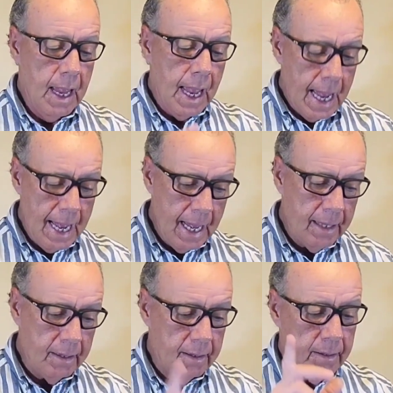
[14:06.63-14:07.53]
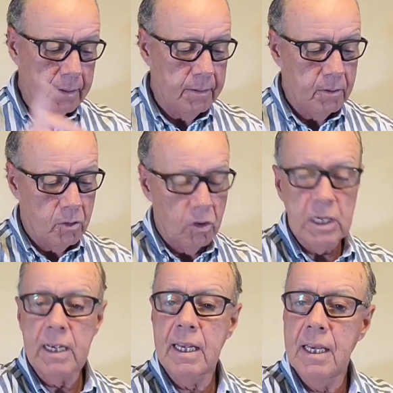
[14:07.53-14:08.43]
and I'm gonna
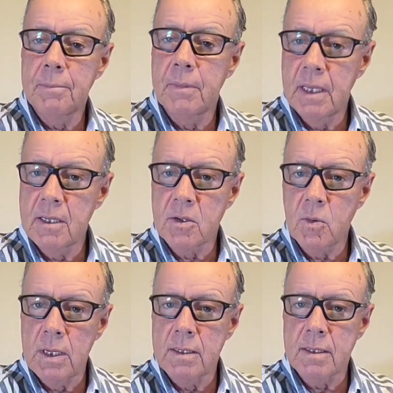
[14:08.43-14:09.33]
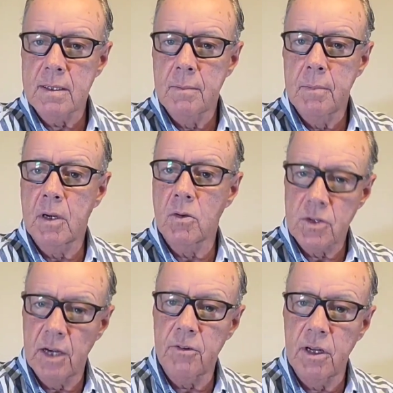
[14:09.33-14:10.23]
keep these ones because
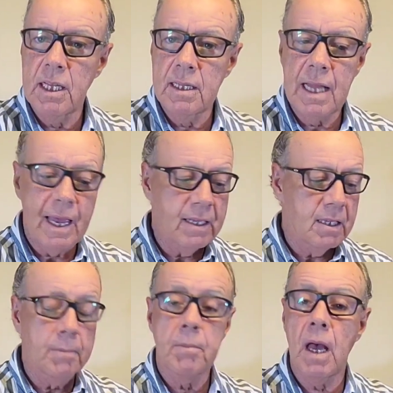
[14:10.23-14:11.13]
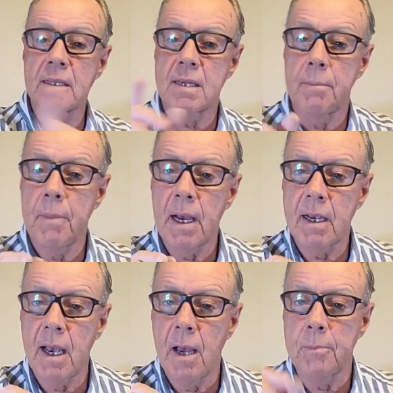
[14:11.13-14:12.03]
I really like them as a
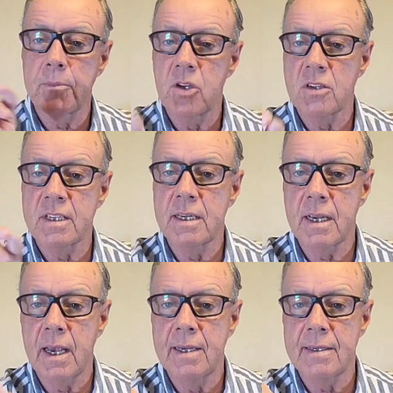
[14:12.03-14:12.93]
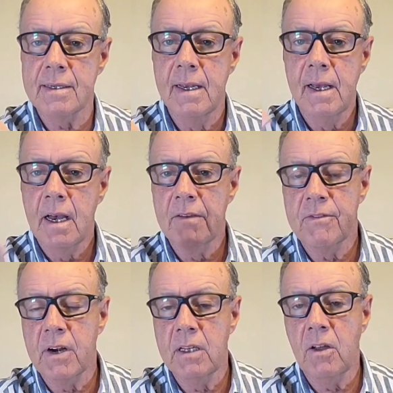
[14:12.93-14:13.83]
backup, just in case a
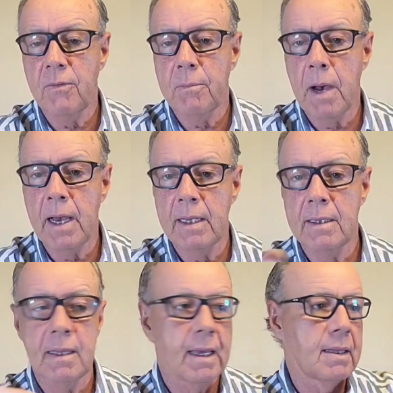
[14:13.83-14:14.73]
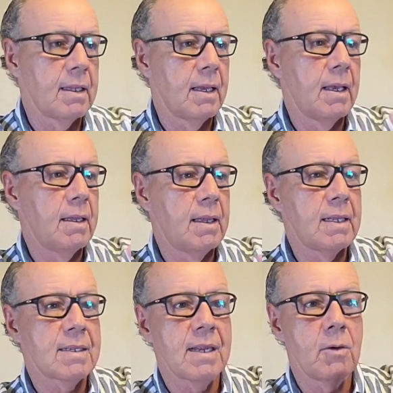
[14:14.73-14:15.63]
friend of mine that,
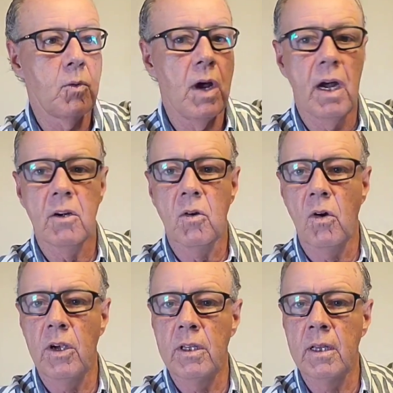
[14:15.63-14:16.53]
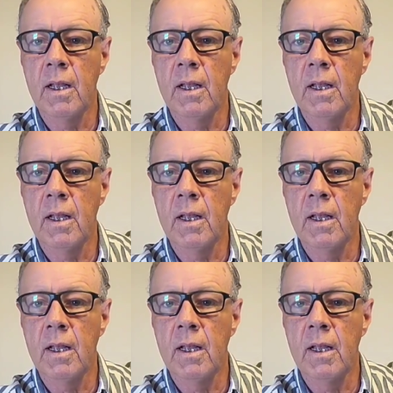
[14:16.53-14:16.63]
let's say we are going